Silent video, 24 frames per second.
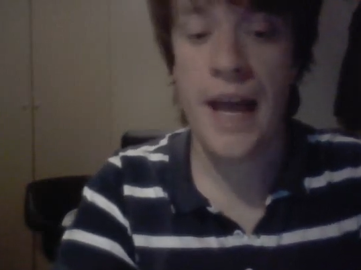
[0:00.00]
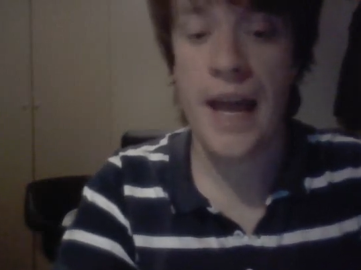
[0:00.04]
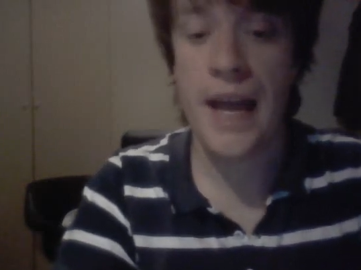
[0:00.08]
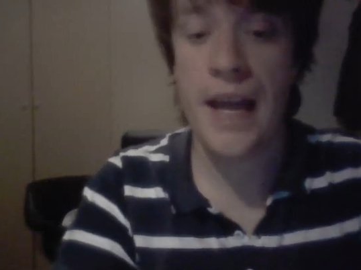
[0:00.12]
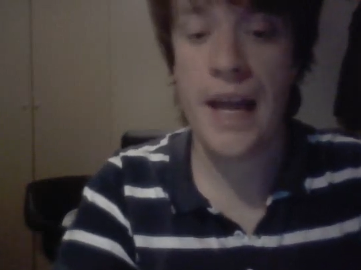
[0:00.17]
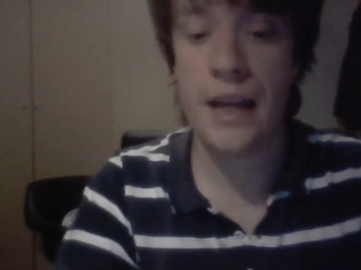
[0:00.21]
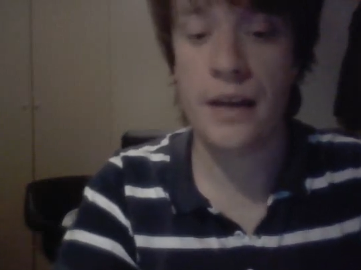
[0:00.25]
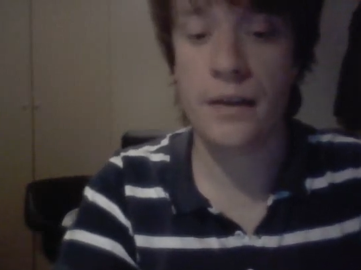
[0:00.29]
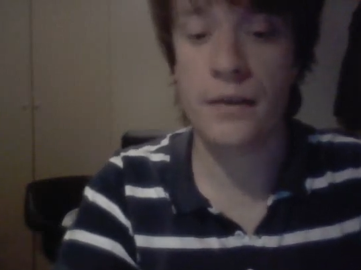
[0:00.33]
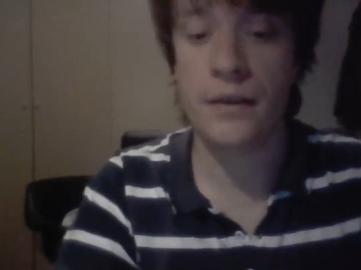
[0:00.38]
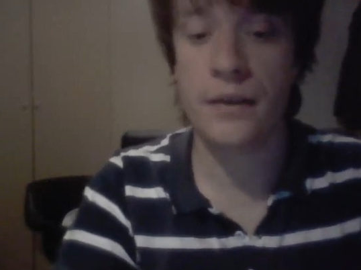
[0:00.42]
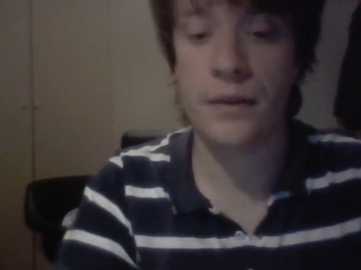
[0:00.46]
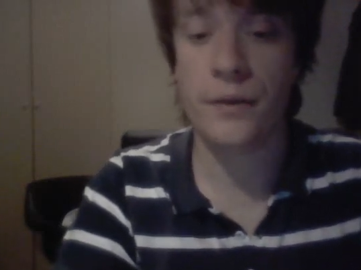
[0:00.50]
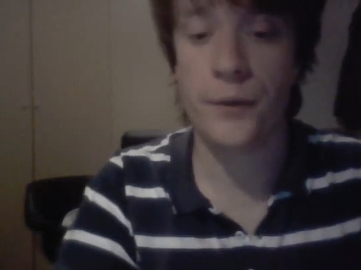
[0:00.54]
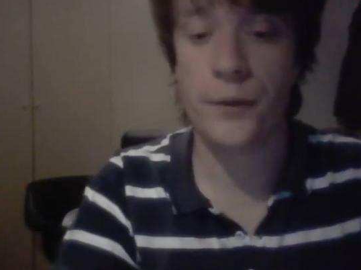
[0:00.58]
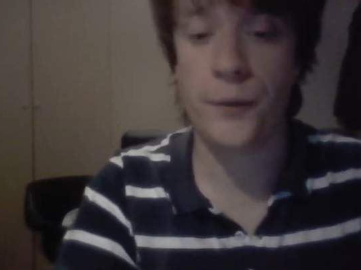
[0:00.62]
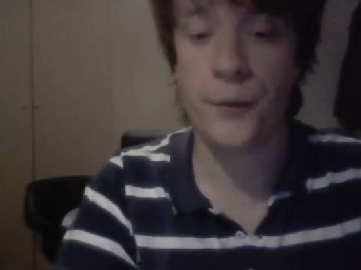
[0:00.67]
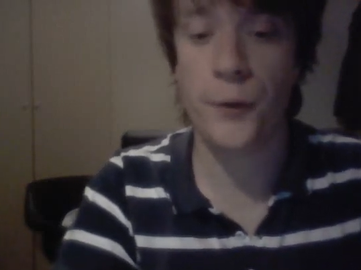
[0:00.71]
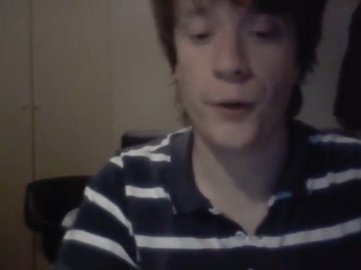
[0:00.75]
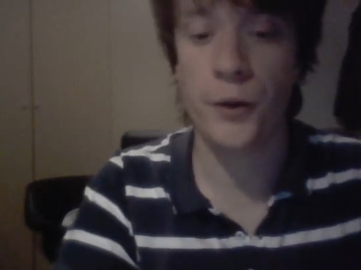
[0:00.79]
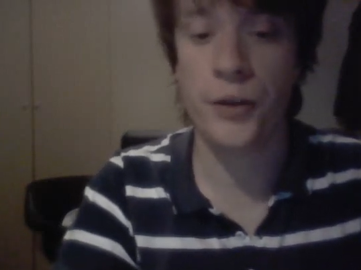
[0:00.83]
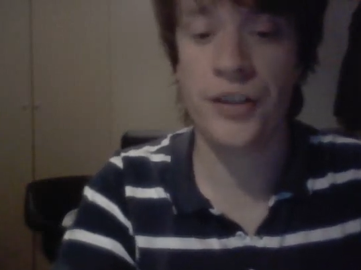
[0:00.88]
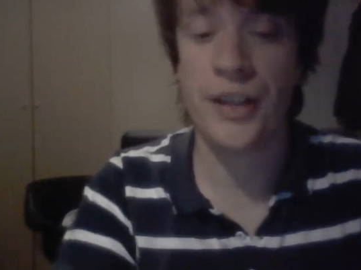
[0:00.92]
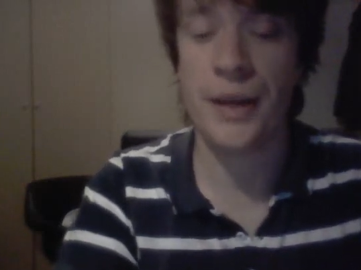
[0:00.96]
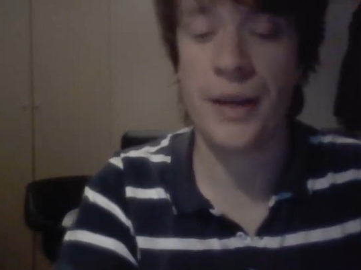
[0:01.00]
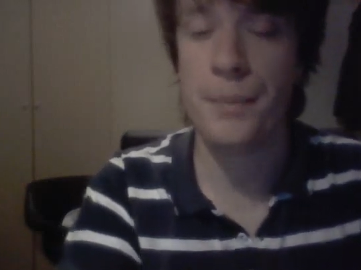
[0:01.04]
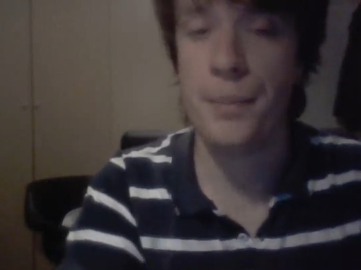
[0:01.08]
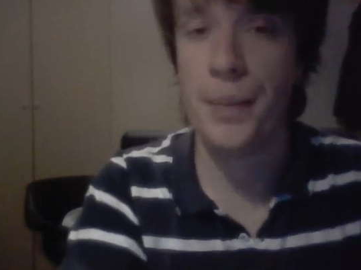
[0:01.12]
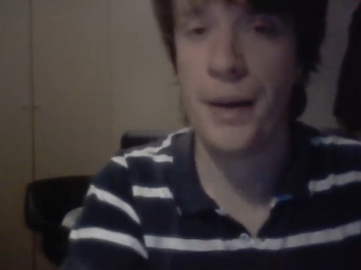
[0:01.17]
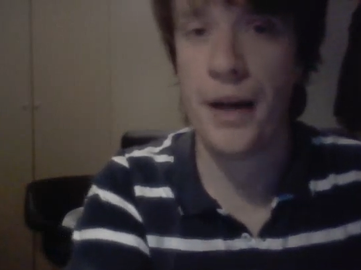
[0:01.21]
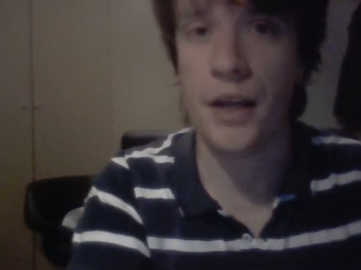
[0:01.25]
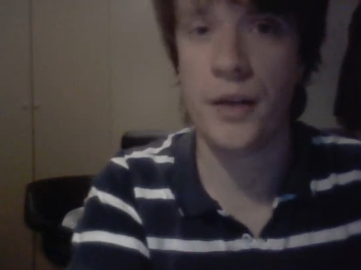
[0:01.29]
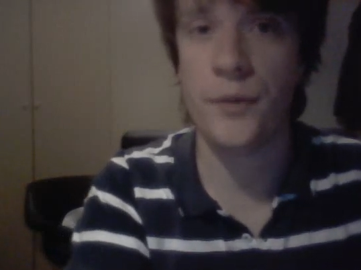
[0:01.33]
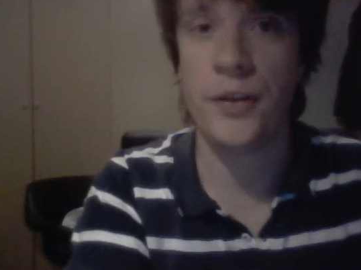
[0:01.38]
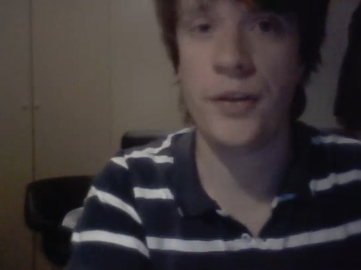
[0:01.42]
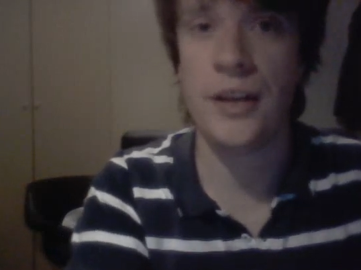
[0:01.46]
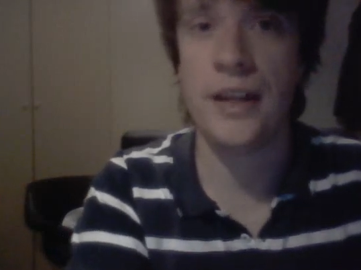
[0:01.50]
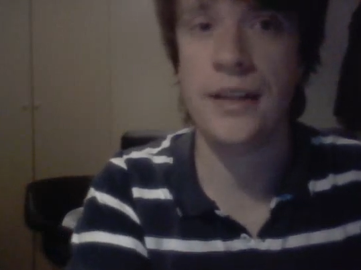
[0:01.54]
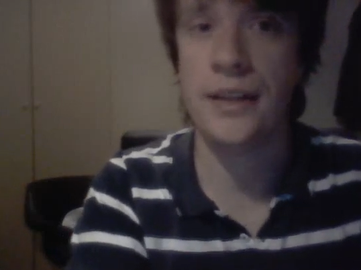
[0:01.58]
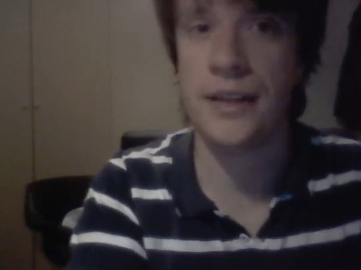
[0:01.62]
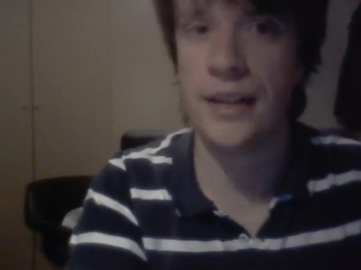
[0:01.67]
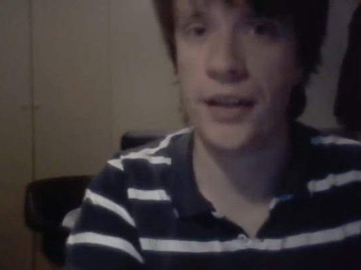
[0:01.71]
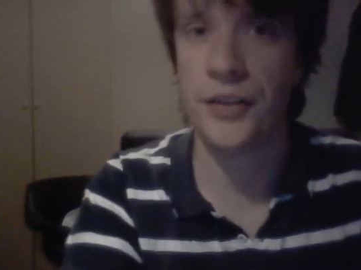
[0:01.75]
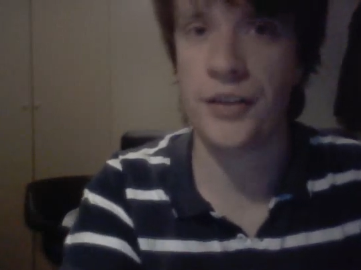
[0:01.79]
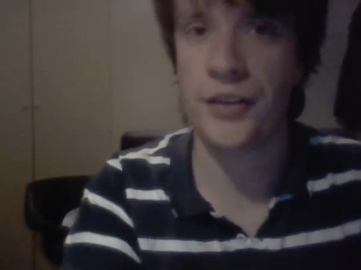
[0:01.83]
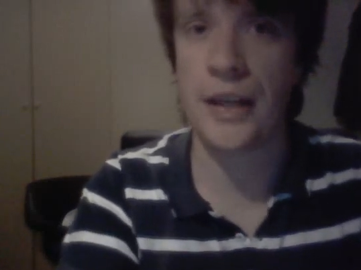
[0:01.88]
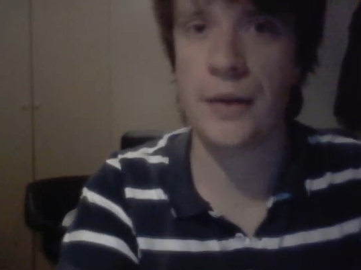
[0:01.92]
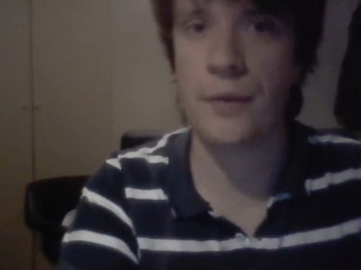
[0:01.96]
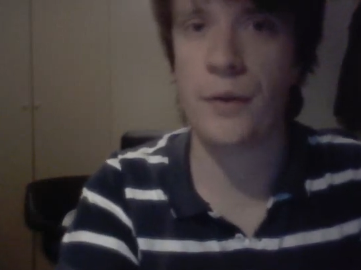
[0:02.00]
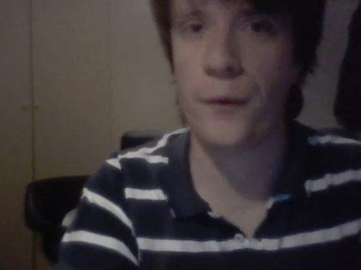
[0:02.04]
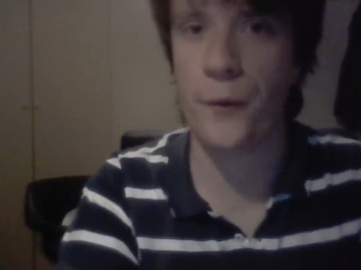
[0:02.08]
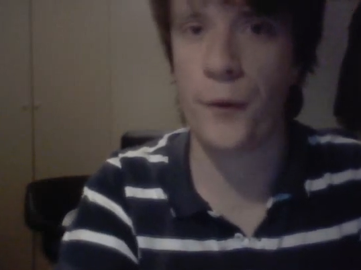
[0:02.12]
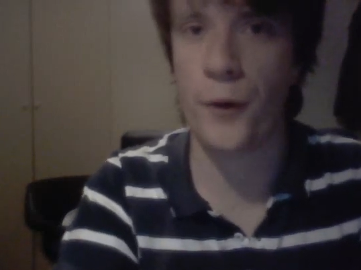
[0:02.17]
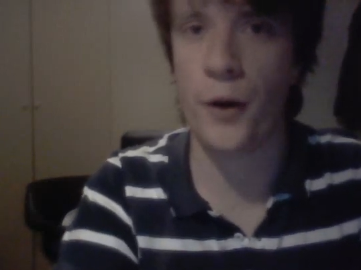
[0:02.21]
And for some part of it, it does have a